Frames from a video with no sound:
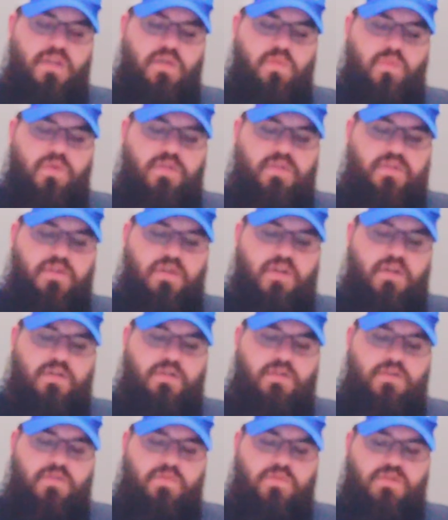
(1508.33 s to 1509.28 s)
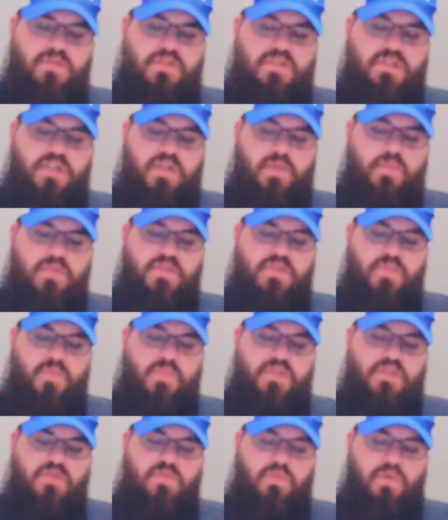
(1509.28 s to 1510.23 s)
when Yaakov was come unto
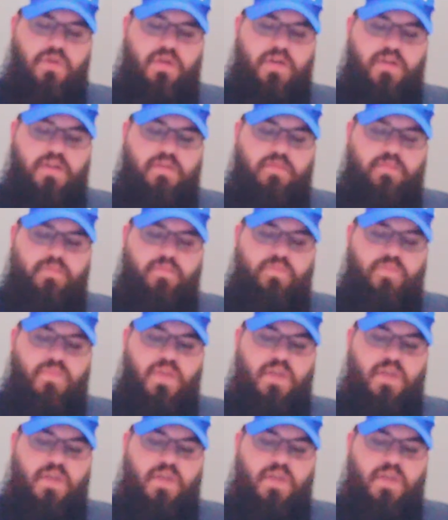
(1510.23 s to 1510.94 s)
Mitzrayim,